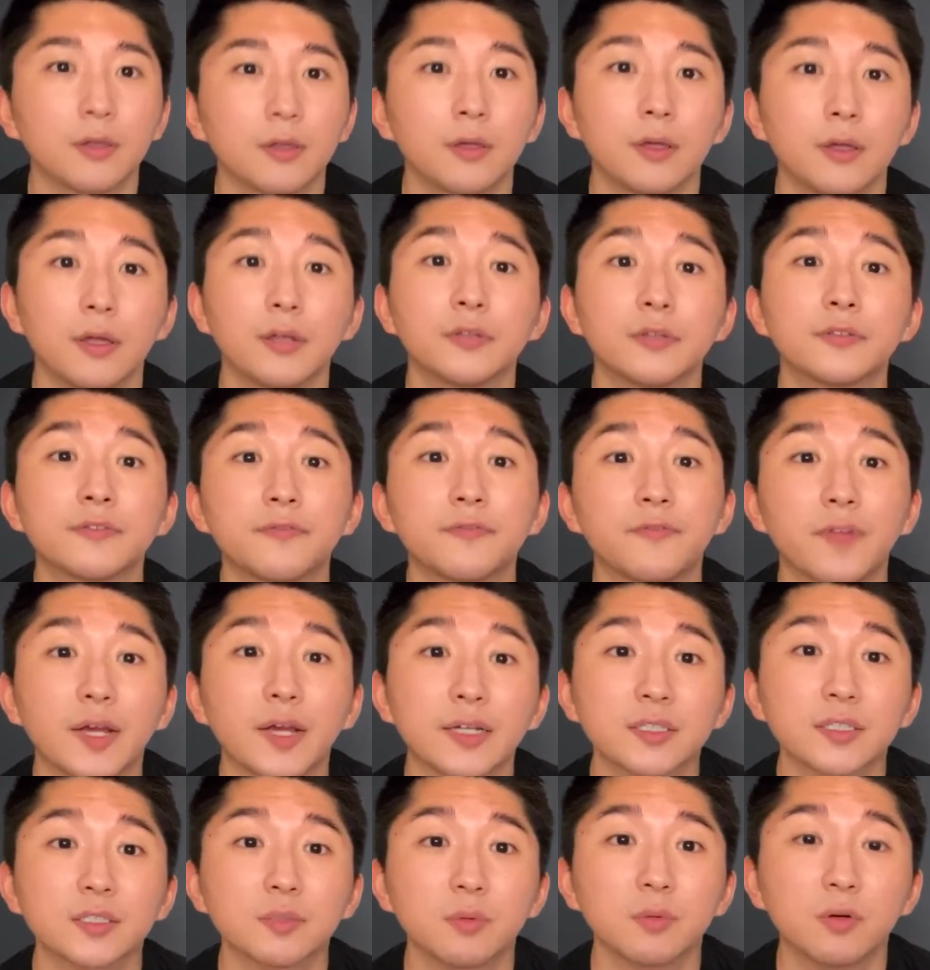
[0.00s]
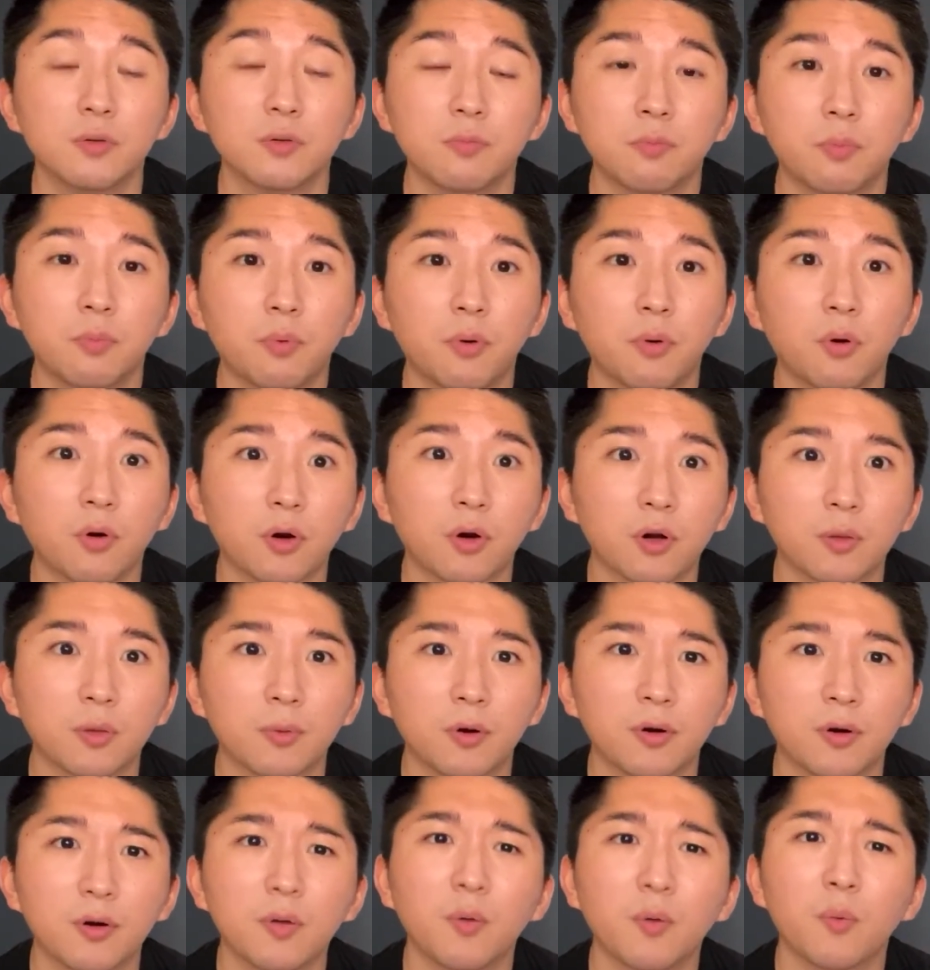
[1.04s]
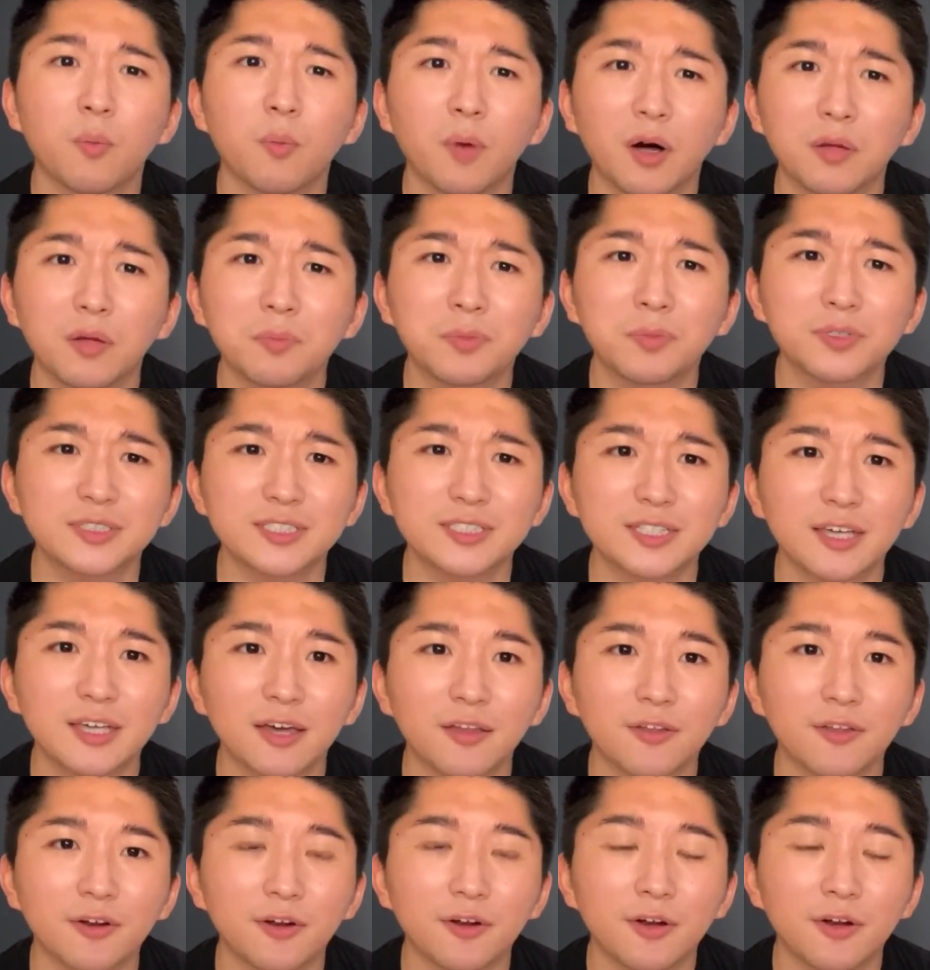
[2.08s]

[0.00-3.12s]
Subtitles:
It is flexible, portable, well put together,